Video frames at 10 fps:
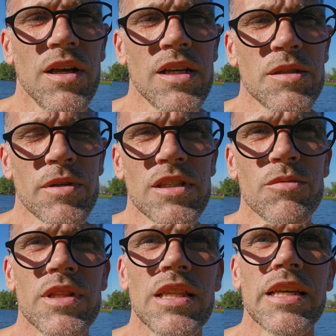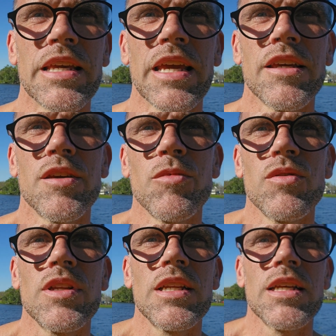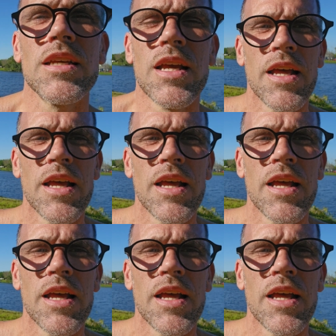especially within the gay community,